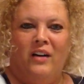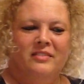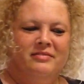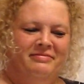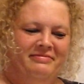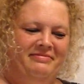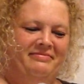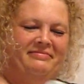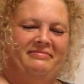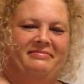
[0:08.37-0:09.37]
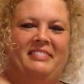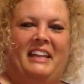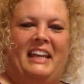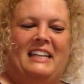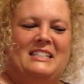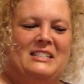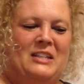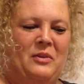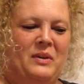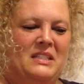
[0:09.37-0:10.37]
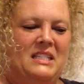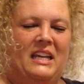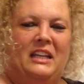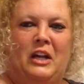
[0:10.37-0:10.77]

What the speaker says: So we did